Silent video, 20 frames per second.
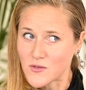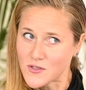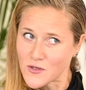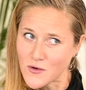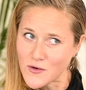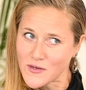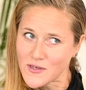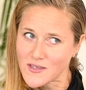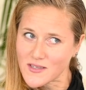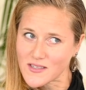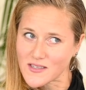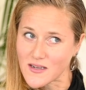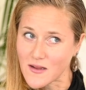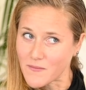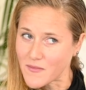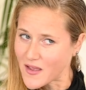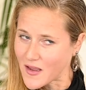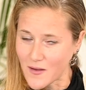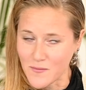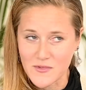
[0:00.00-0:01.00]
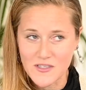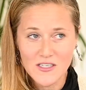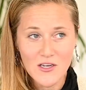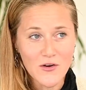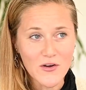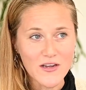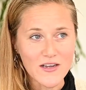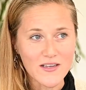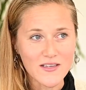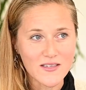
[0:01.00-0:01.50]
serious? I'm like, I'm
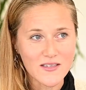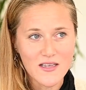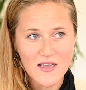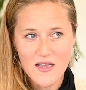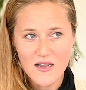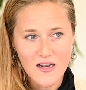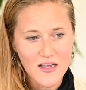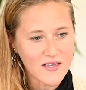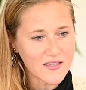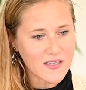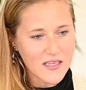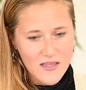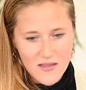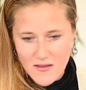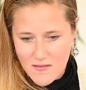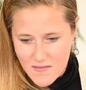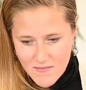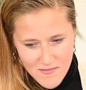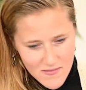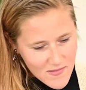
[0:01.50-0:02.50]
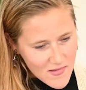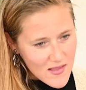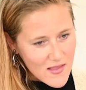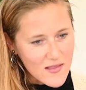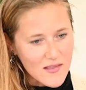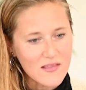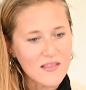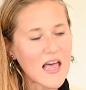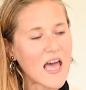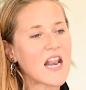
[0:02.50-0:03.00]
serious. I said,
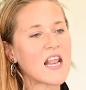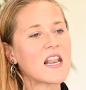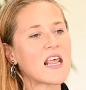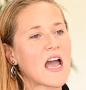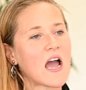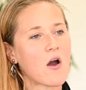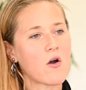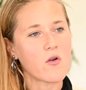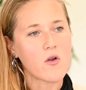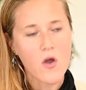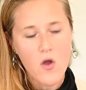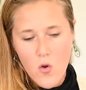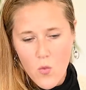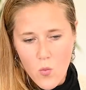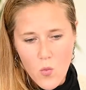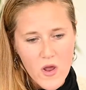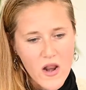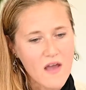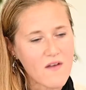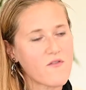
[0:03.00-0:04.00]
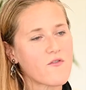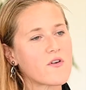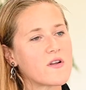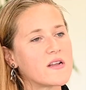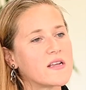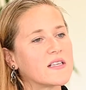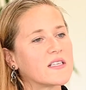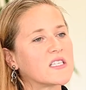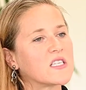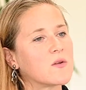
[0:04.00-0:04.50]
Let it out whatever it
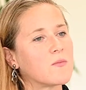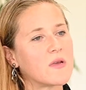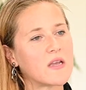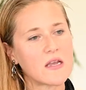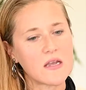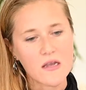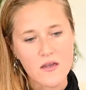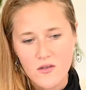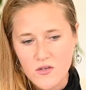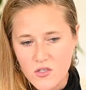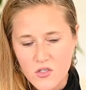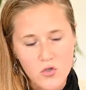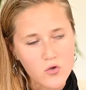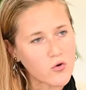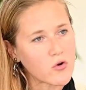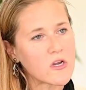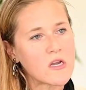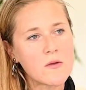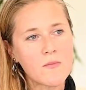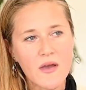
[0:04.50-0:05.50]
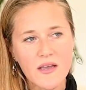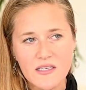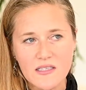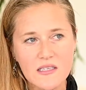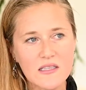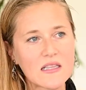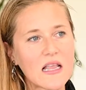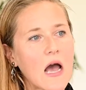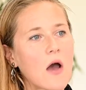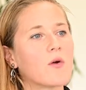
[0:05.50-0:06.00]
needs to be, scream as
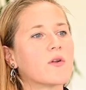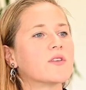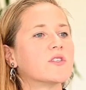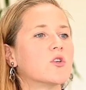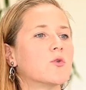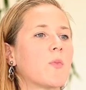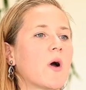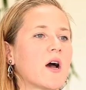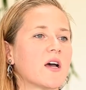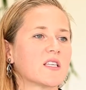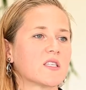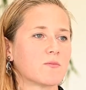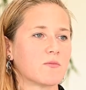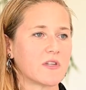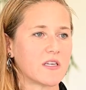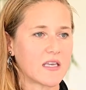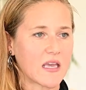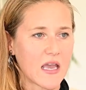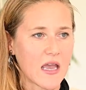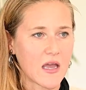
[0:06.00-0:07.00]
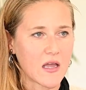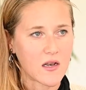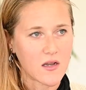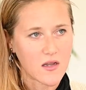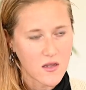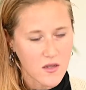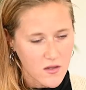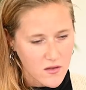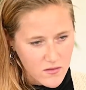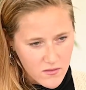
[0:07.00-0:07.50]
loud as you possibly
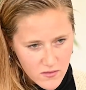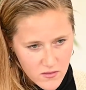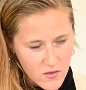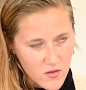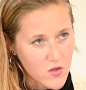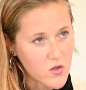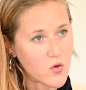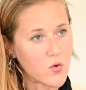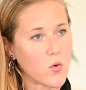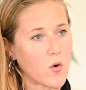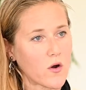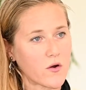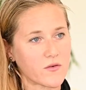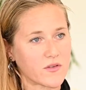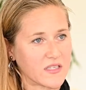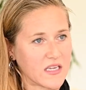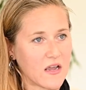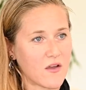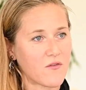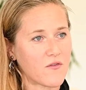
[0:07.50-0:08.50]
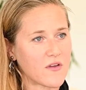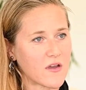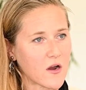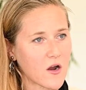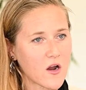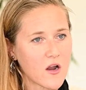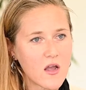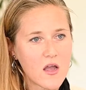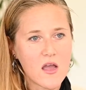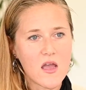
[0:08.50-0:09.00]
can. You are safe here.